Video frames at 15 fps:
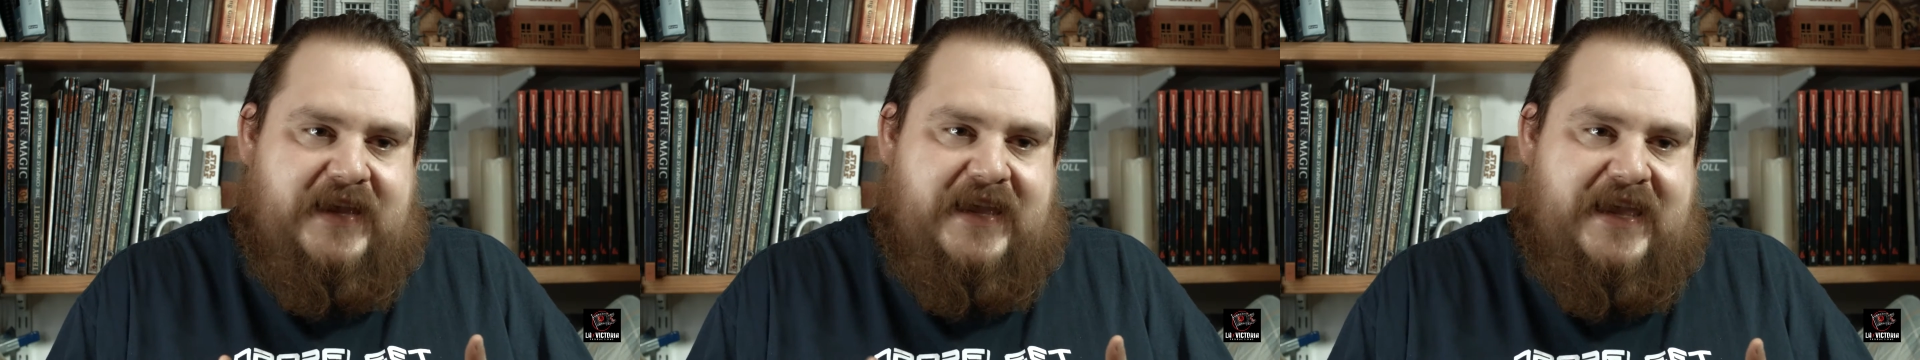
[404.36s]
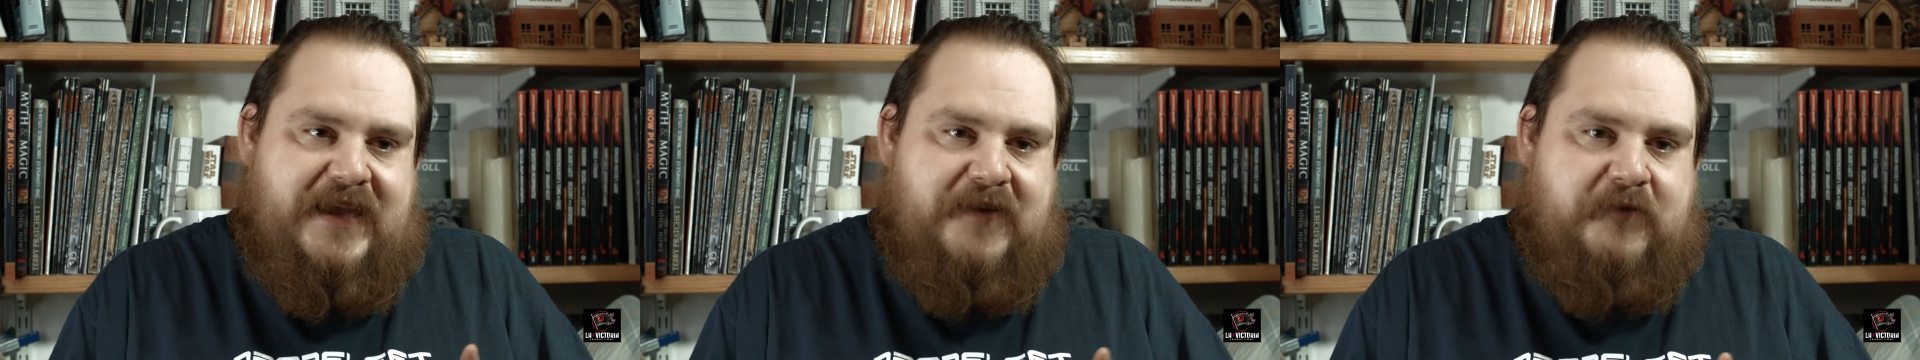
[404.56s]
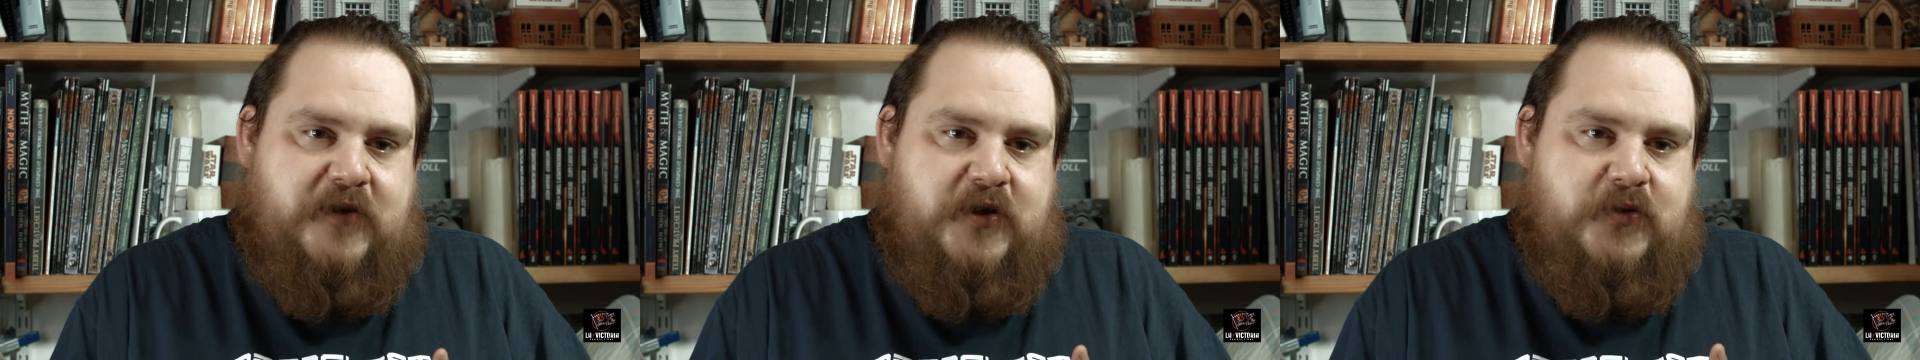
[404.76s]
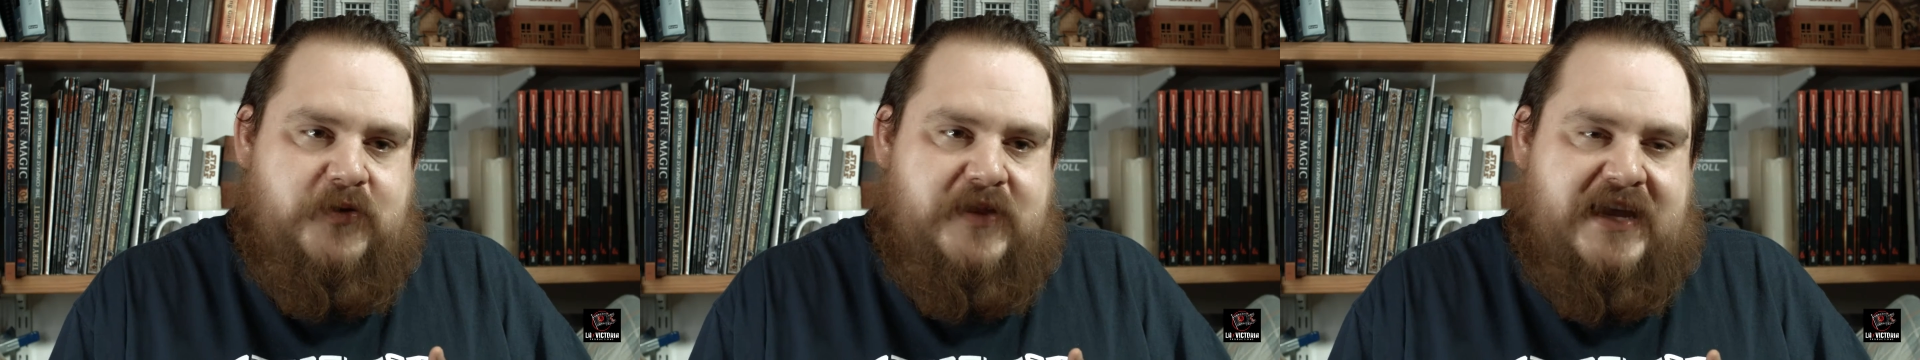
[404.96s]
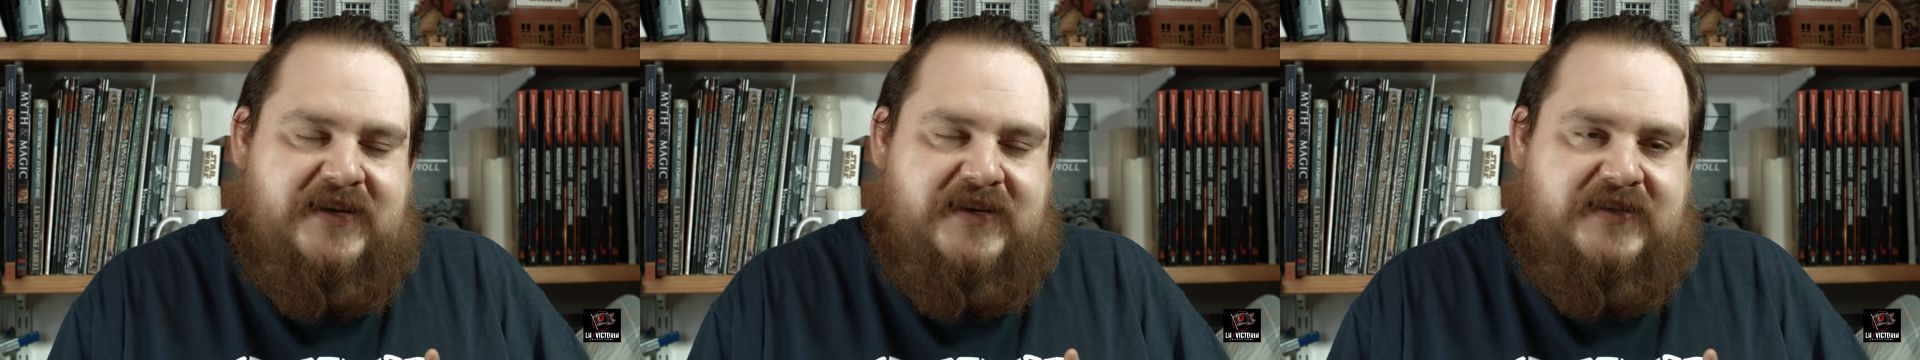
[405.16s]
if you
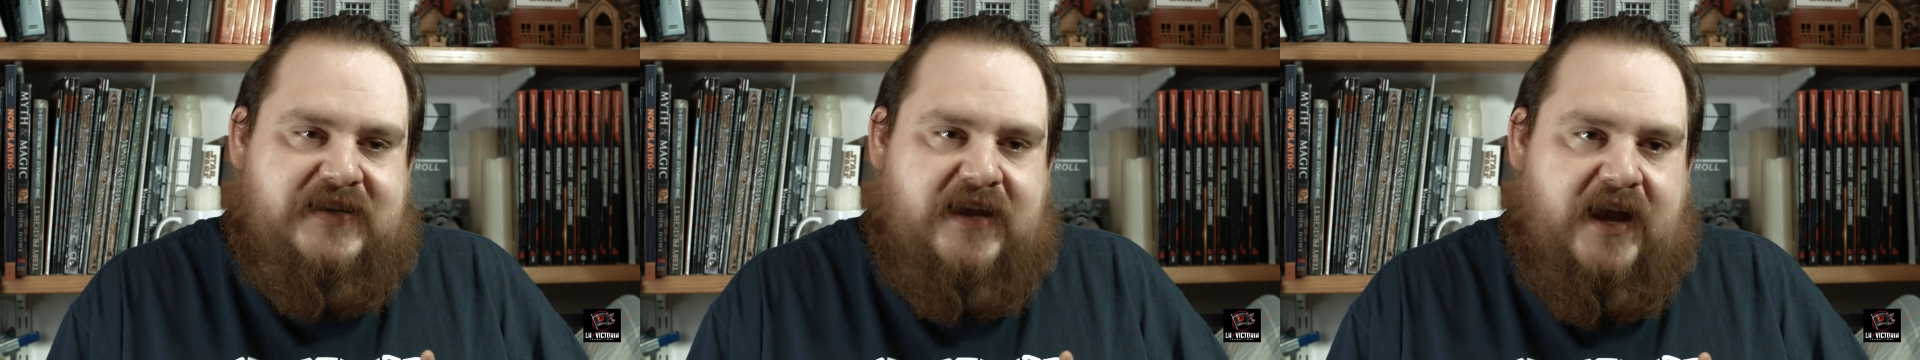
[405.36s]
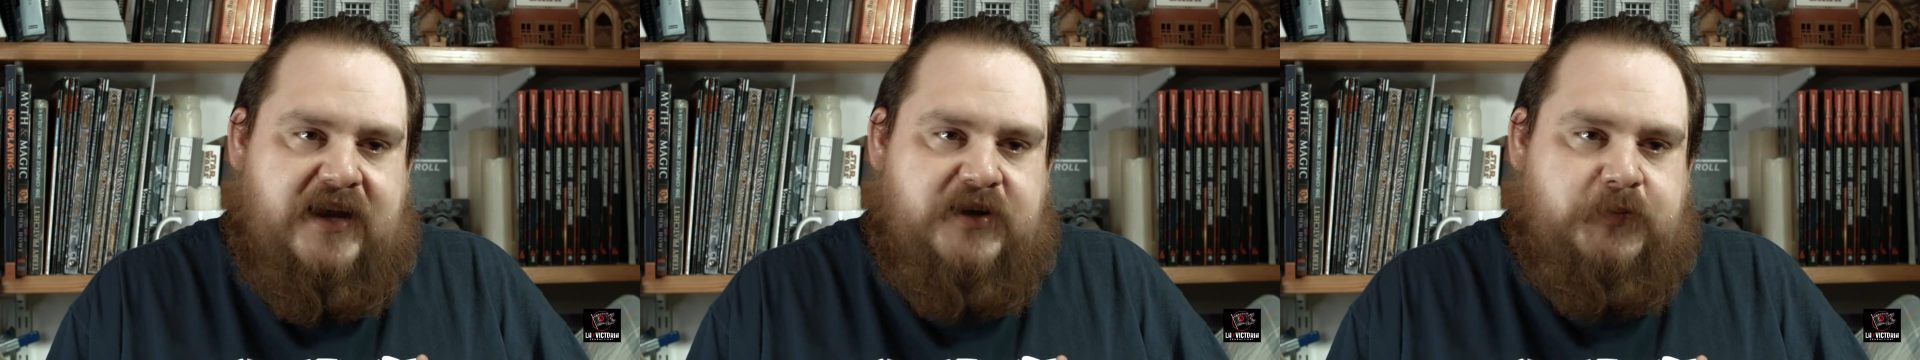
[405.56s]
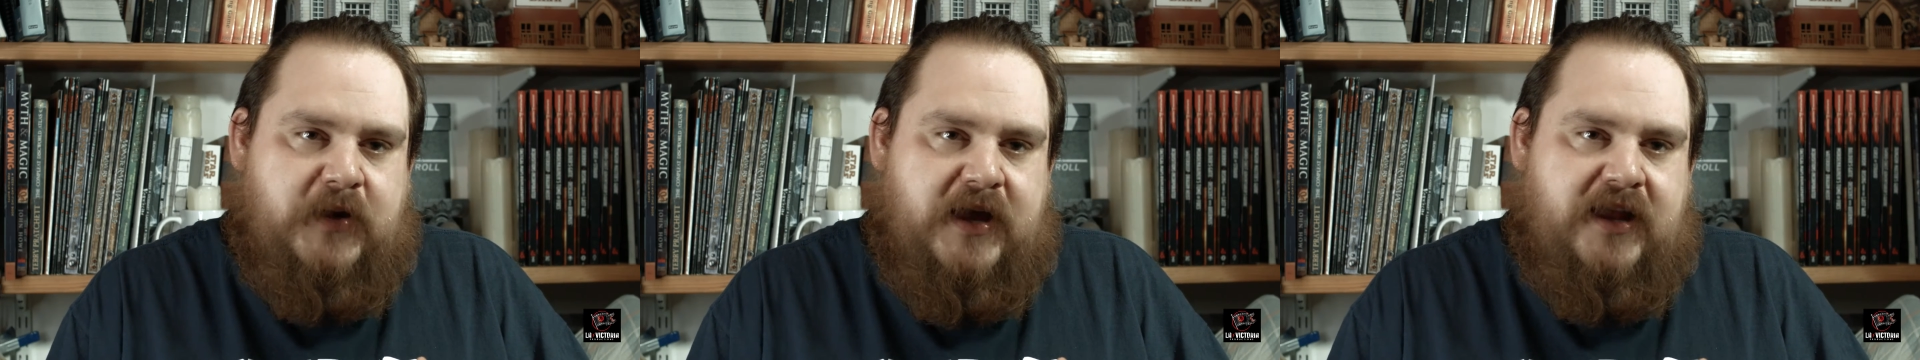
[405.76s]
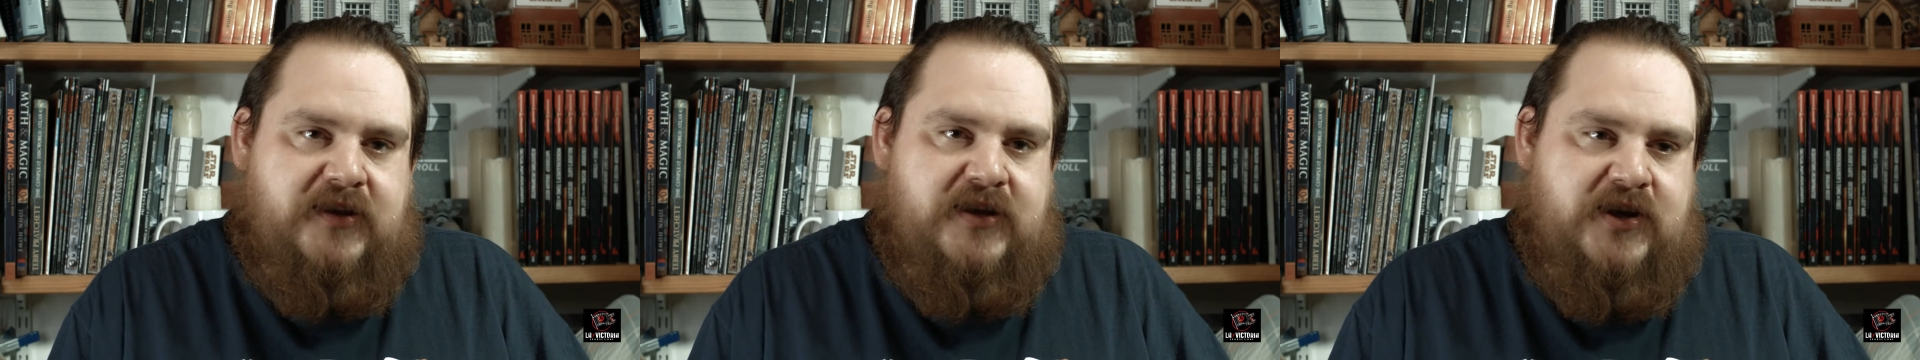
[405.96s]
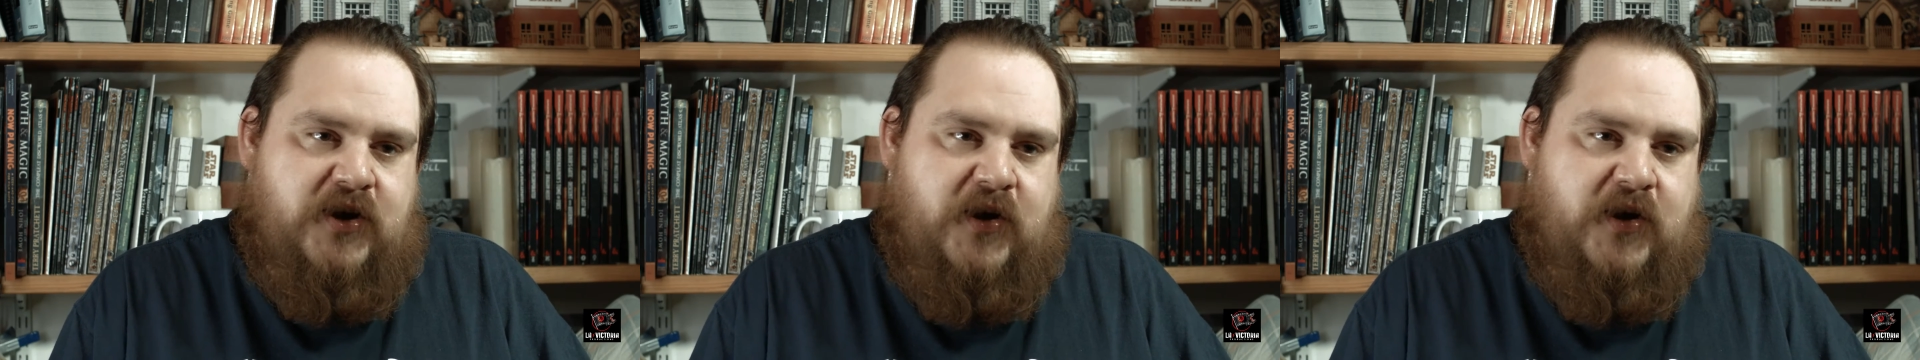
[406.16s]
then decide, well,